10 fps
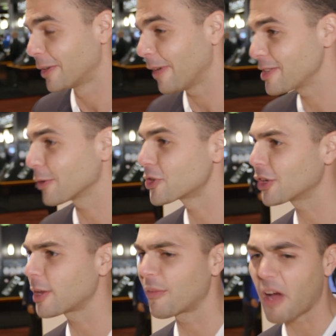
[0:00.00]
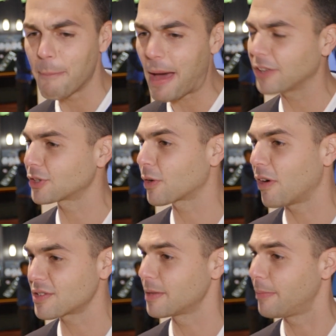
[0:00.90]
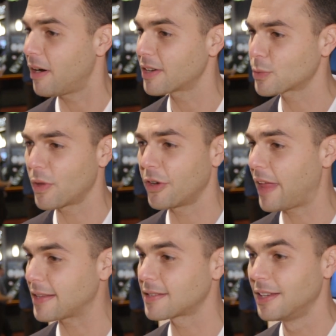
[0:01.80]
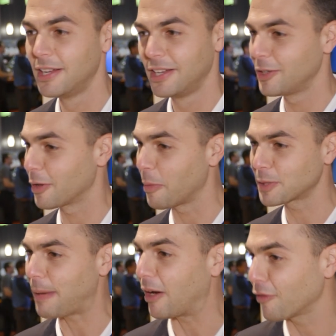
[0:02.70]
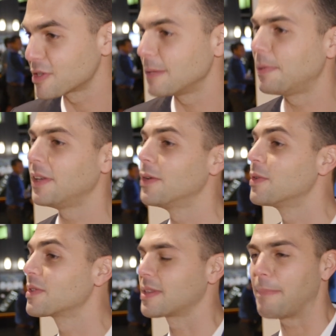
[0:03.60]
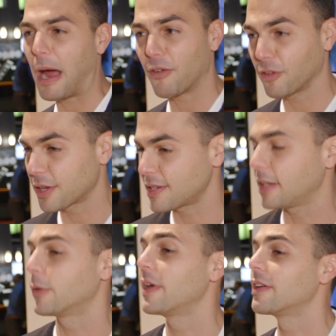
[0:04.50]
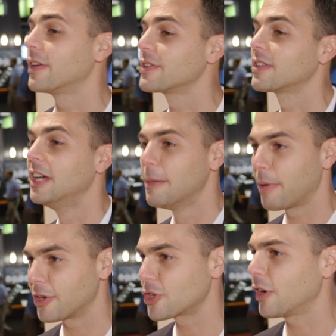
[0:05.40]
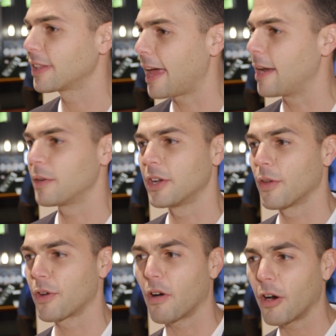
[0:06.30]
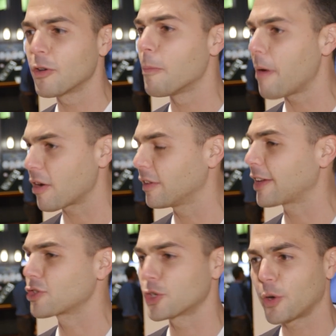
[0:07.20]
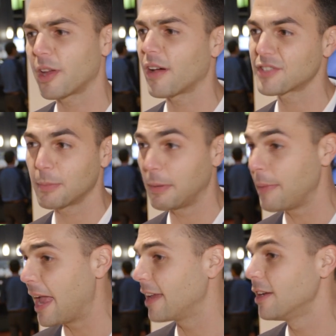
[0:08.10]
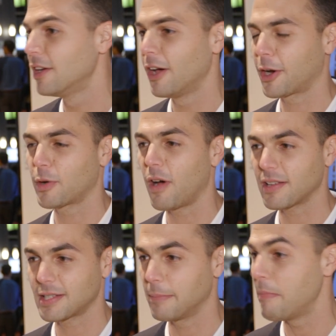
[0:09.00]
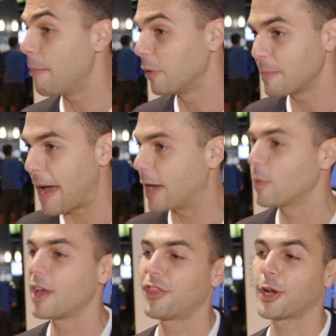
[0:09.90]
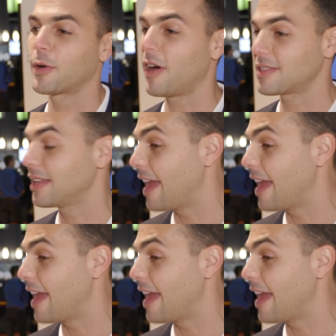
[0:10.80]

Right, so ensuring that we've got balance across the box, whether that's the most powerful CPUs, the powerful accelerators, but ensuring that there are no bottlenecks or trade-offs to be made across the memory bandwidth, across the